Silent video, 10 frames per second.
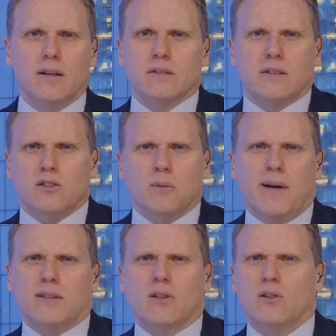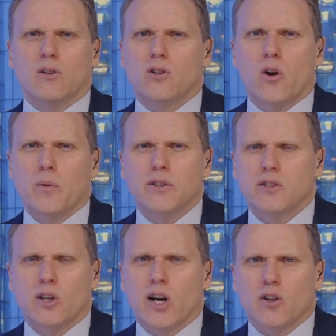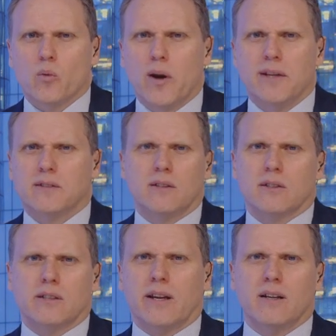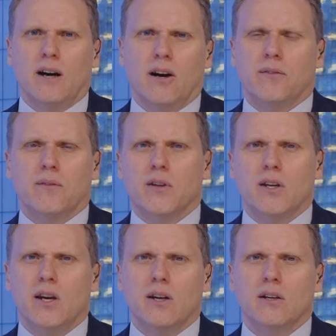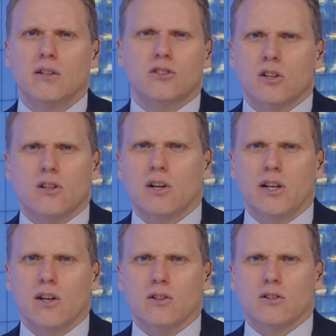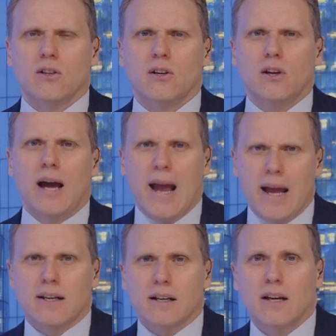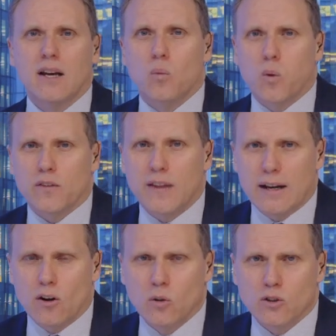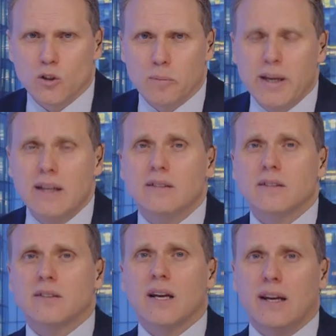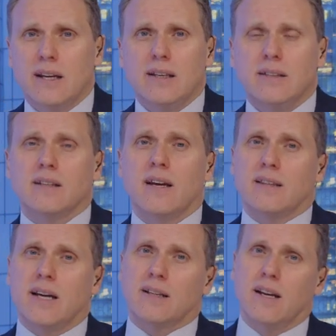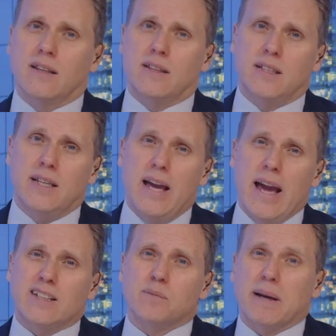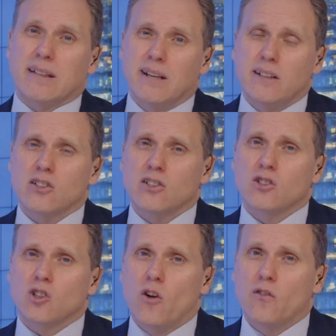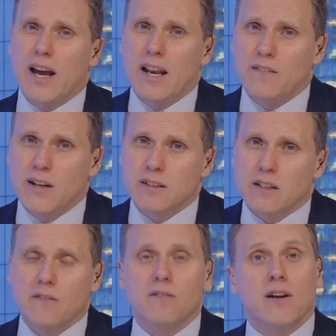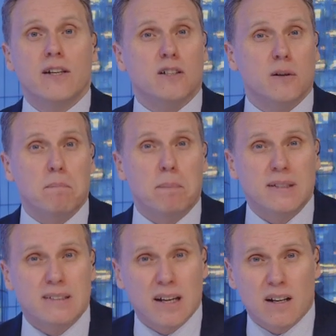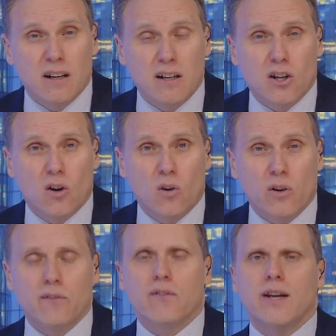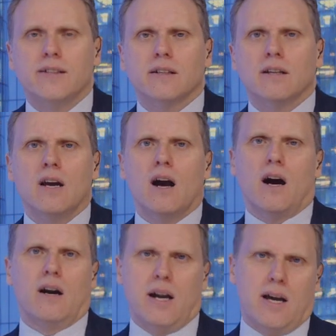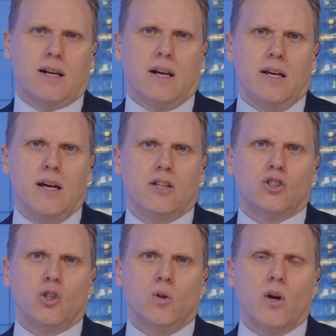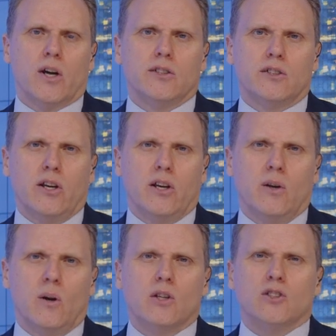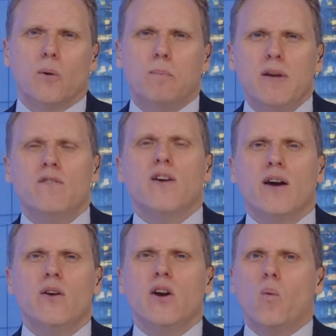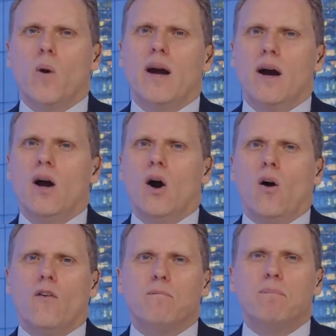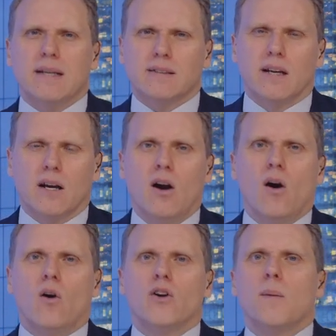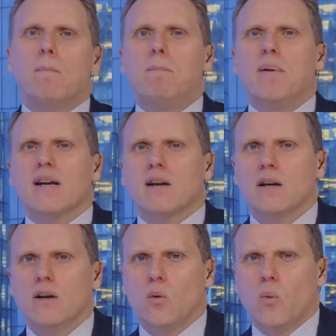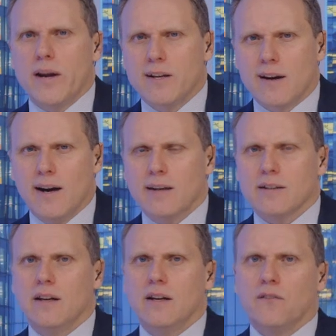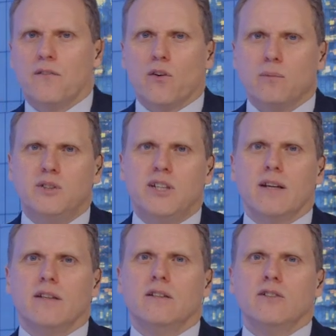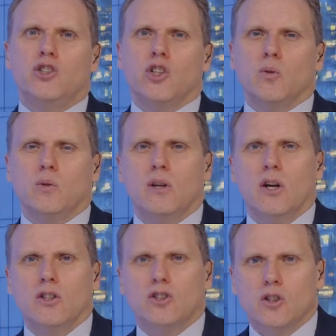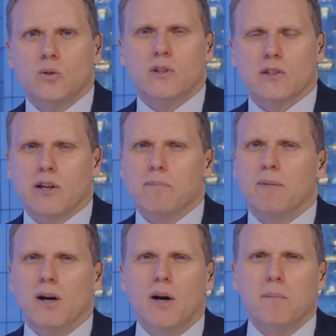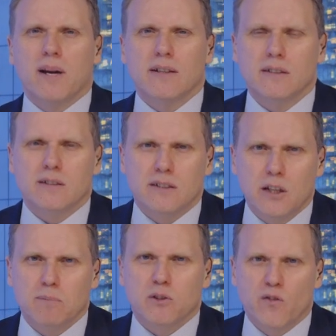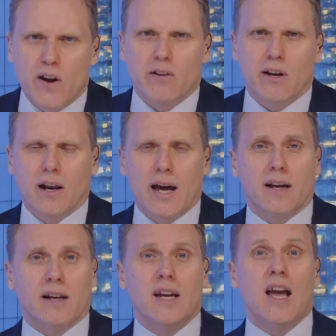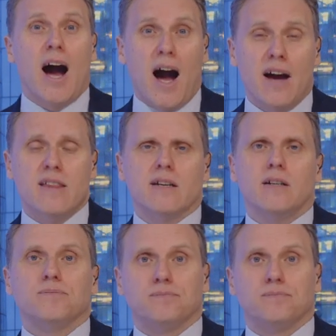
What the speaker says: central banks are not going to cut rates in the second half of the year. Certainly not. And what that also means is that the expectations of elevated inflation, particularly core inflation, are likely to continue. So be very aware of betting on a big rate cut from June to December, because it seems very unlikely. Either